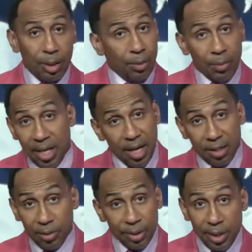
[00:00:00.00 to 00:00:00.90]
We can't
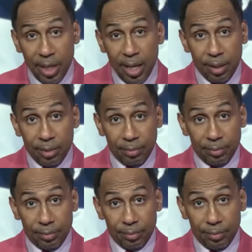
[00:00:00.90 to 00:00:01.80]
do it today.
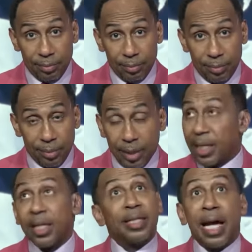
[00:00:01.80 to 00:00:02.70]
There ain't
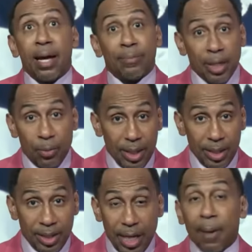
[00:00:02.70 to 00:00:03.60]
a damn thing we could
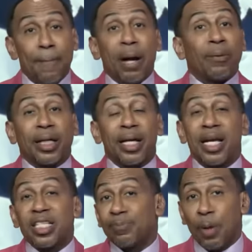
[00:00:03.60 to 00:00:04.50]
say. America
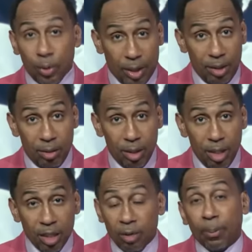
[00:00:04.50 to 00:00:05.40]
has spoken.
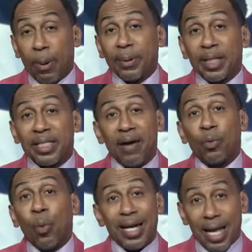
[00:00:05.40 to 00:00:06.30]
The Republicans have the
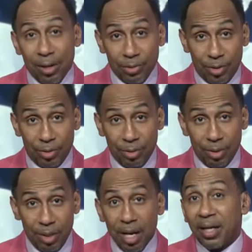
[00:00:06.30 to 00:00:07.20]
White House.
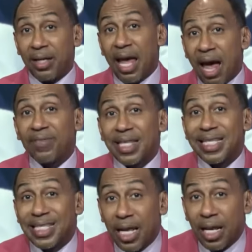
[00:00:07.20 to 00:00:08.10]
They have the
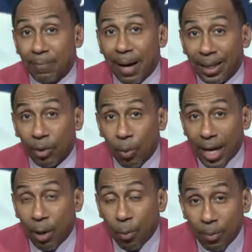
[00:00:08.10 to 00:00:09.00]
Senate, by the way.
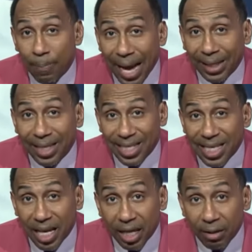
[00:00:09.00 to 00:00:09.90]
They won back the
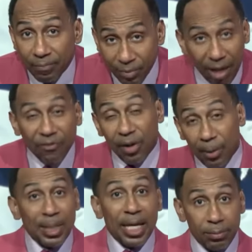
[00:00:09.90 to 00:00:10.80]
Senate. They
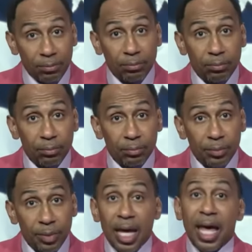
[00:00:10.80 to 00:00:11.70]
flipped it.
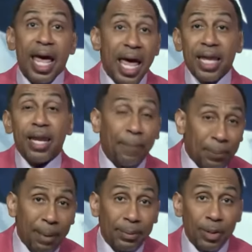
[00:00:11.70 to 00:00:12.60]
And they're
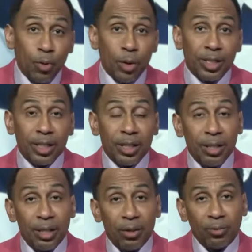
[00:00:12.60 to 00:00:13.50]
probably going to
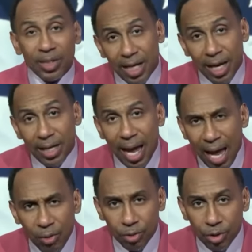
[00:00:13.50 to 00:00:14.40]
retain the
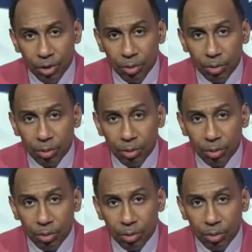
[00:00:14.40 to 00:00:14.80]
House.